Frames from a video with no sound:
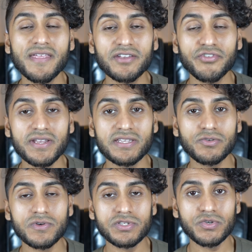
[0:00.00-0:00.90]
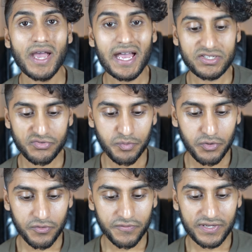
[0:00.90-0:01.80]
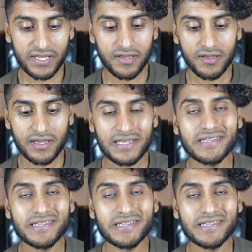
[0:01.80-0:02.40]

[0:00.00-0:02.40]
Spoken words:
that Trading 212 has removed here